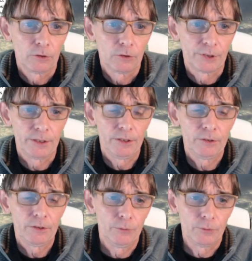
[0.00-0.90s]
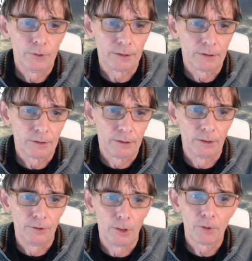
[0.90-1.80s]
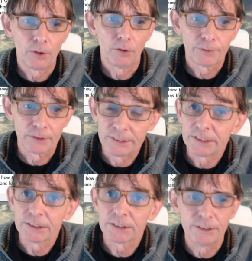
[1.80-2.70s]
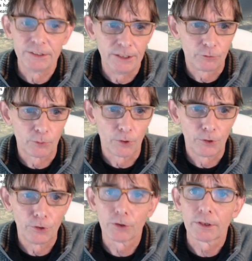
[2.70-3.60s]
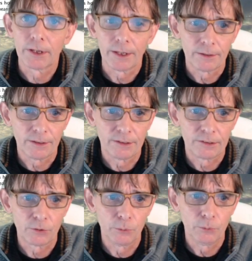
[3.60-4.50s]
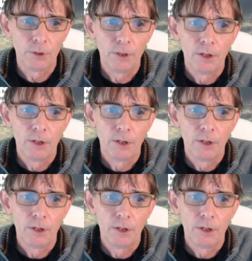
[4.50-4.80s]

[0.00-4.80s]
to say to you that the number of transistors needed for a NOT gate is 2,